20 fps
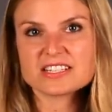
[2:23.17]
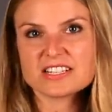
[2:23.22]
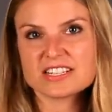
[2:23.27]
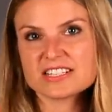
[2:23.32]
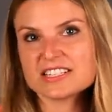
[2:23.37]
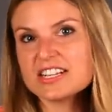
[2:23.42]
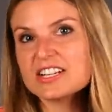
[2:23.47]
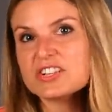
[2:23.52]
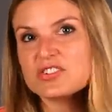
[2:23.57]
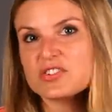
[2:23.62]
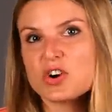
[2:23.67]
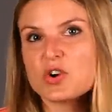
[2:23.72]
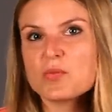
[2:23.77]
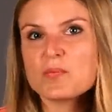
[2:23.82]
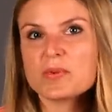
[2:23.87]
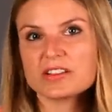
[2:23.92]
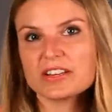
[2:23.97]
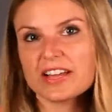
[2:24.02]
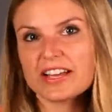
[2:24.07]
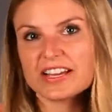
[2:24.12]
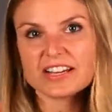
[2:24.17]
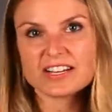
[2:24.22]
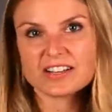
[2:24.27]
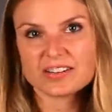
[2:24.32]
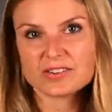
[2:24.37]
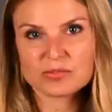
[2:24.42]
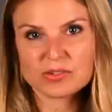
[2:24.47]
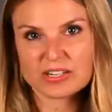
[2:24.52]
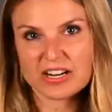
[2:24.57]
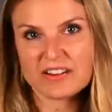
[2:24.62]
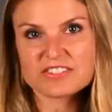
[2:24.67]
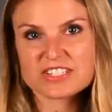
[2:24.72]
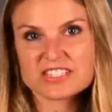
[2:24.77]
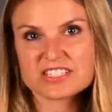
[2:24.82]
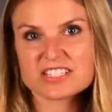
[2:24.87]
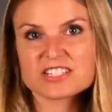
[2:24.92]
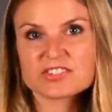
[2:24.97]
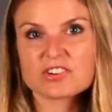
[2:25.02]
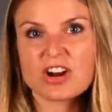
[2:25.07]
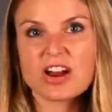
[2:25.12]
a syndrome like what I've
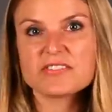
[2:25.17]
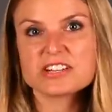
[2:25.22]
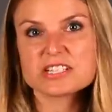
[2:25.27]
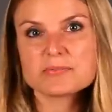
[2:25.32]
just described